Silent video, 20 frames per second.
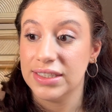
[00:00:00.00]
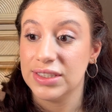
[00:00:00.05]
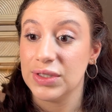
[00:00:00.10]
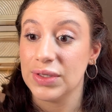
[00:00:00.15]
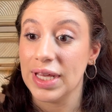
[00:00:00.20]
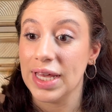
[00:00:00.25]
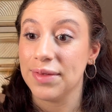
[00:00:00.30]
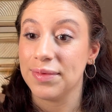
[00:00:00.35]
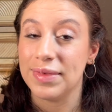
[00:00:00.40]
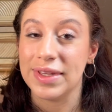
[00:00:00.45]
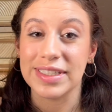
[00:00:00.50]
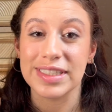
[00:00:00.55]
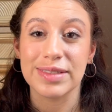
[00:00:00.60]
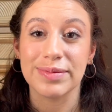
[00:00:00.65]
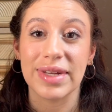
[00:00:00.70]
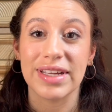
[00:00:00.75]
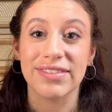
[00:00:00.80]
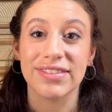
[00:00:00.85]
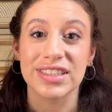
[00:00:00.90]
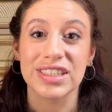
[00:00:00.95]
so yeah, this is
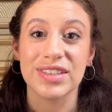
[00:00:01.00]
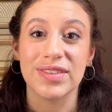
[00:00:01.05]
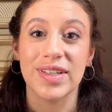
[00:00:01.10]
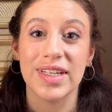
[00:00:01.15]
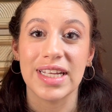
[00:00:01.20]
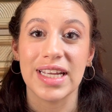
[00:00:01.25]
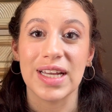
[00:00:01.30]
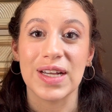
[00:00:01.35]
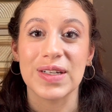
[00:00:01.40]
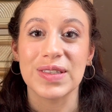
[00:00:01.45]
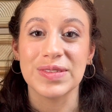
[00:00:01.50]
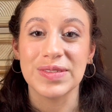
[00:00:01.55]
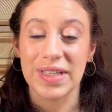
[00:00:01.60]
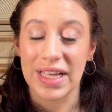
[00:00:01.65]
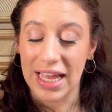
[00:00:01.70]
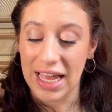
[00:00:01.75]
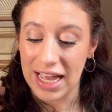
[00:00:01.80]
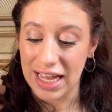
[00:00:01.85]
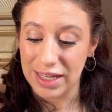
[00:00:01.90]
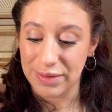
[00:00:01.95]
my first video.
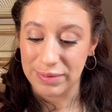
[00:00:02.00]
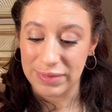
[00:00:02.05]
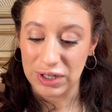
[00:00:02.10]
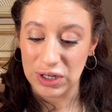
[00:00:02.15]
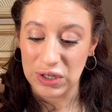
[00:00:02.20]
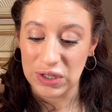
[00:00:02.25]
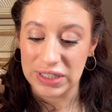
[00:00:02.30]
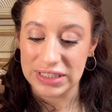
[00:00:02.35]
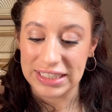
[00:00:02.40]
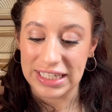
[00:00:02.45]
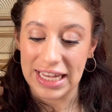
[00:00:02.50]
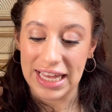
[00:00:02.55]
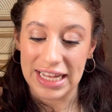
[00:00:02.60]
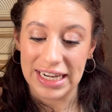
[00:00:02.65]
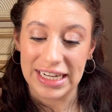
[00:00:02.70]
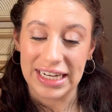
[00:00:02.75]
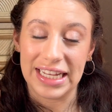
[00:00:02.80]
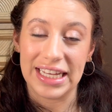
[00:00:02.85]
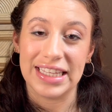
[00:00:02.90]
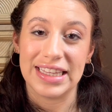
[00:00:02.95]
I'm currently
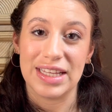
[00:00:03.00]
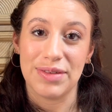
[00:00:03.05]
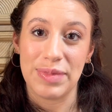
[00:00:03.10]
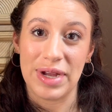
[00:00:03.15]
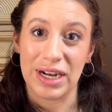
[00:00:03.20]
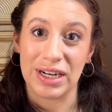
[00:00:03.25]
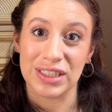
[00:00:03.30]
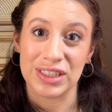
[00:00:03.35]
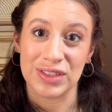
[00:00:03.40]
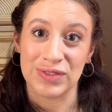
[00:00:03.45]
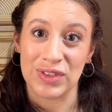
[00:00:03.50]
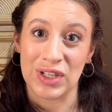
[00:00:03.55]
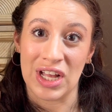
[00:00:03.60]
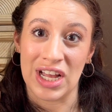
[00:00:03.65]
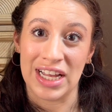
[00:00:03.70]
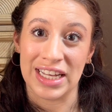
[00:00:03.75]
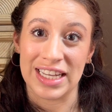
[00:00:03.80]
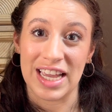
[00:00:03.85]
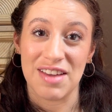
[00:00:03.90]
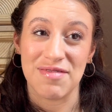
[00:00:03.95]
editing the Paris
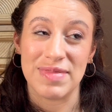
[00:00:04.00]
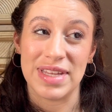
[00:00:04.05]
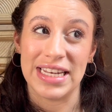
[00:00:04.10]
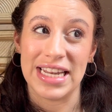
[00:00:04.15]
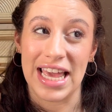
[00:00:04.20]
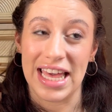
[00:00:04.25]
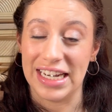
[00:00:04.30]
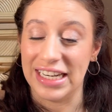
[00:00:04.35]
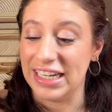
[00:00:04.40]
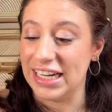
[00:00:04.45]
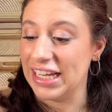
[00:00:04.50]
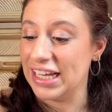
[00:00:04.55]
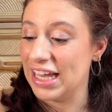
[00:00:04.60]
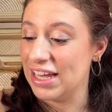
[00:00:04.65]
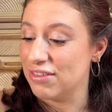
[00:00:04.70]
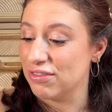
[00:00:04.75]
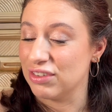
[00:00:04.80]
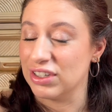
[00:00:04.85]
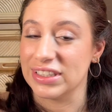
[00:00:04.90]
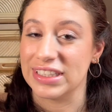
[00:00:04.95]
vlog. I've been editing
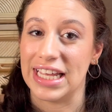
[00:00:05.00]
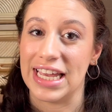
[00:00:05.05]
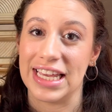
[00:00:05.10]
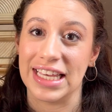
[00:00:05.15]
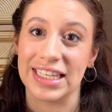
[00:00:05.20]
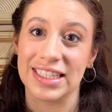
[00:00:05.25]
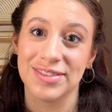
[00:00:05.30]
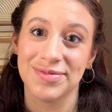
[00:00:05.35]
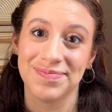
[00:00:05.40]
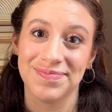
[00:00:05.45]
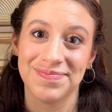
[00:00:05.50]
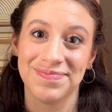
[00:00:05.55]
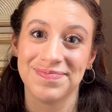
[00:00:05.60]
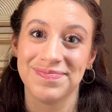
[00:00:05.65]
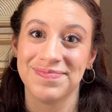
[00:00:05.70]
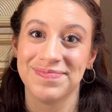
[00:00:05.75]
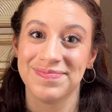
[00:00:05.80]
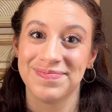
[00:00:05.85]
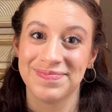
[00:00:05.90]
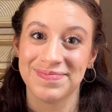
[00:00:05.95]
it for like
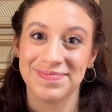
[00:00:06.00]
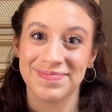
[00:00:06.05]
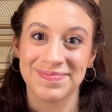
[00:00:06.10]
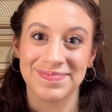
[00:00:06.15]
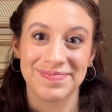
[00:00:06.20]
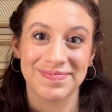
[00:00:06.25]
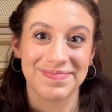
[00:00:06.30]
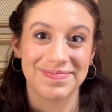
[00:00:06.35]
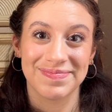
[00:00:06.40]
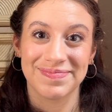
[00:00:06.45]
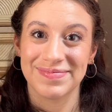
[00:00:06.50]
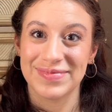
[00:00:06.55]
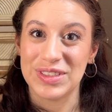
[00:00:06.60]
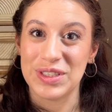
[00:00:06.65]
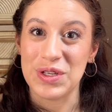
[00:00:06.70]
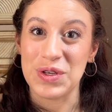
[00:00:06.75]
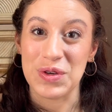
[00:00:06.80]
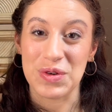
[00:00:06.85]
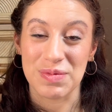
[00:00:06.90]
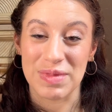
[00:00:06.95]

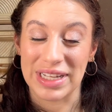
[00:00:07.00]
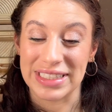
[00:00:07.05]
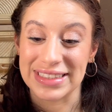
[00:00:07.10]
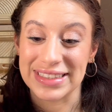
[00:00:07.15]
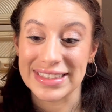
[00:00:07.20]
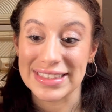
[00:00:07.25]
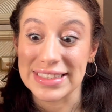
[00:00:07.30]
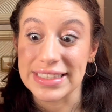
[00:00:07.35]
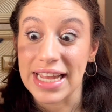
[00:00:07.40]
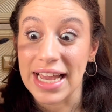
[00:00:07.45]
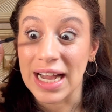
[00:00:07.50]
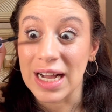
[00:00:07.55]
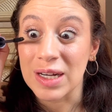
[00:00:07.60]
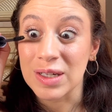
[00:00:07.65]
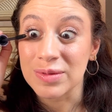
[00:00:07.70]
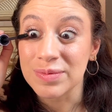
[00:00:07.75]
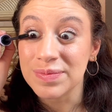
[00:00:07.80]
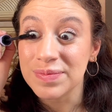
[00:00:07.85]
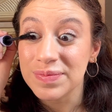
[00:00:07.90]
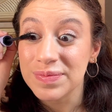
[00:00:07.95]
2 months
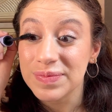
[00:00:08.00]
now.